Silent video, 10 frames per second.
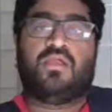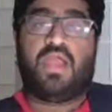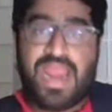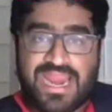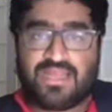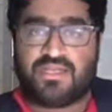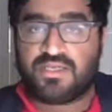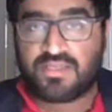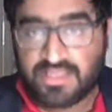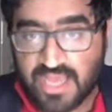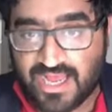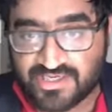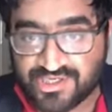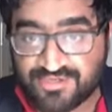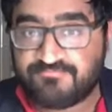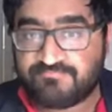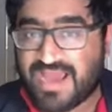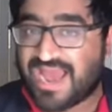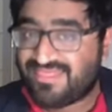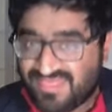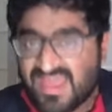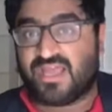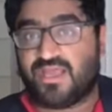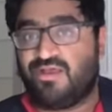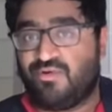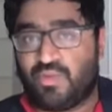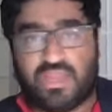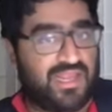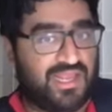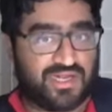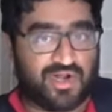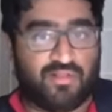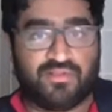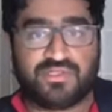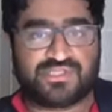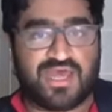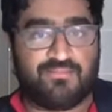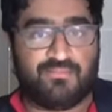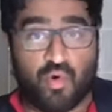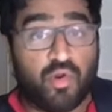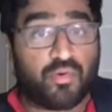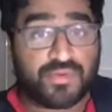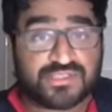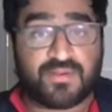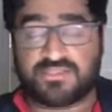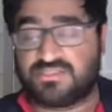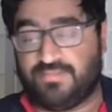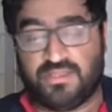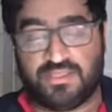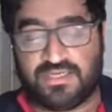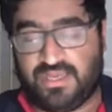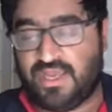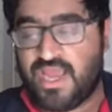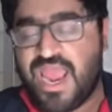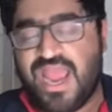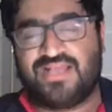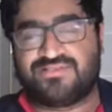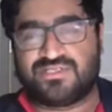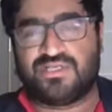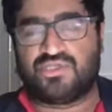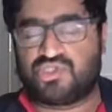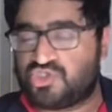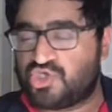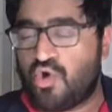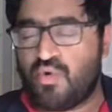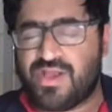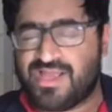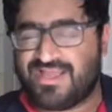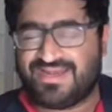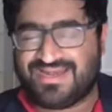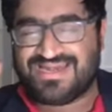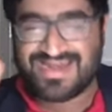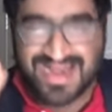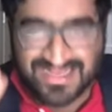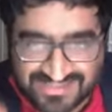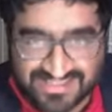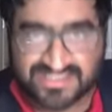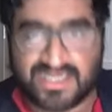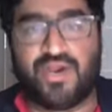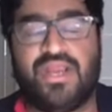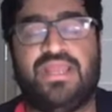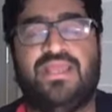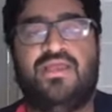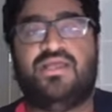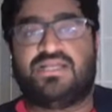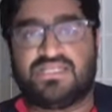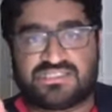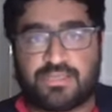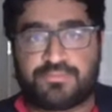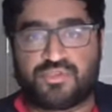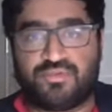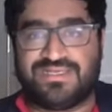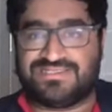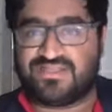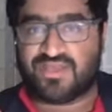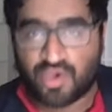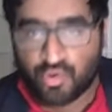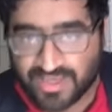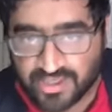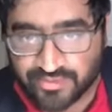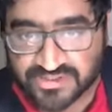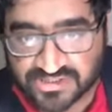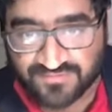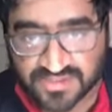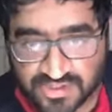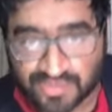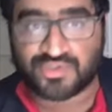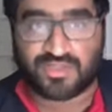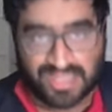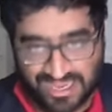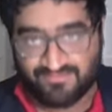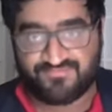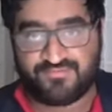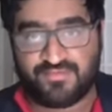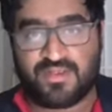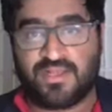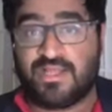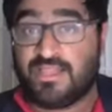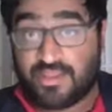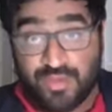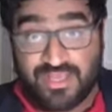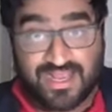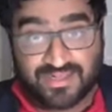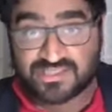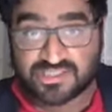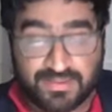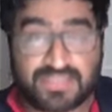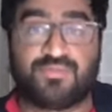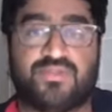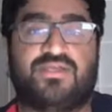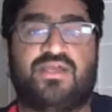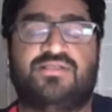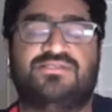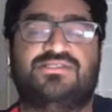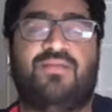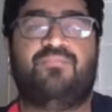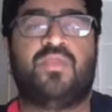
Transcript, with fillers: And yet... I think we acknowledge that moral responsibility is so necessary conceptually to the coherence of a social life that we can't dispense with the concept.